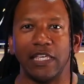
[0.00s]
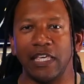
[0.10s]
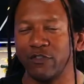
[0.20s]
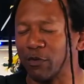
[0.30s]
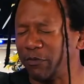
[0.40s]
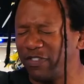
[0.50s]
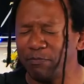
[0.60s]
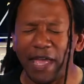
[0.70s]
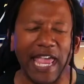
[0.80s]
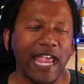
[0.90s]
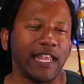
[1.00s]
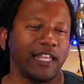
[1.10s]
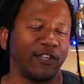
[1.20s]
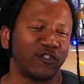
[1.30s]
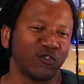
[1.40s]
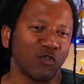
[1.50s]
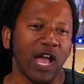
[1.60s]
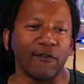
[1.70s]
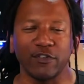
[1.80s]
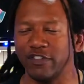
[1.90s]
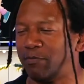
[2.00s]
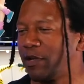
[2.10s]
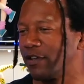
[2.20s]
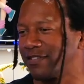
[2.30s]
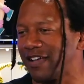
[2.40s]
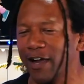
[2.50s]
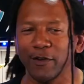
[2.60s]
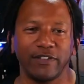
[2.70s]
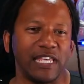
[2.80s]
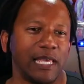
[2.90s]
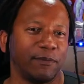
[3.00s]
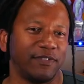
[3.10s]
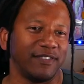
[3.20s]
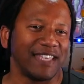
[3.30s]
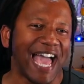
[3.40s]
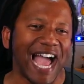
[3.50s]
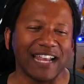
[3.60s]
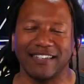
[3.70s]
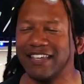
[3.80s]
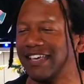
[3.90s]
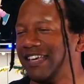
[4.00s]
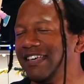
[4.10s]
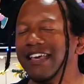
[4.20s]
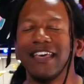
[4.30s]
He's from Spain. He's traveled. He's been on soccer teams. He's acting.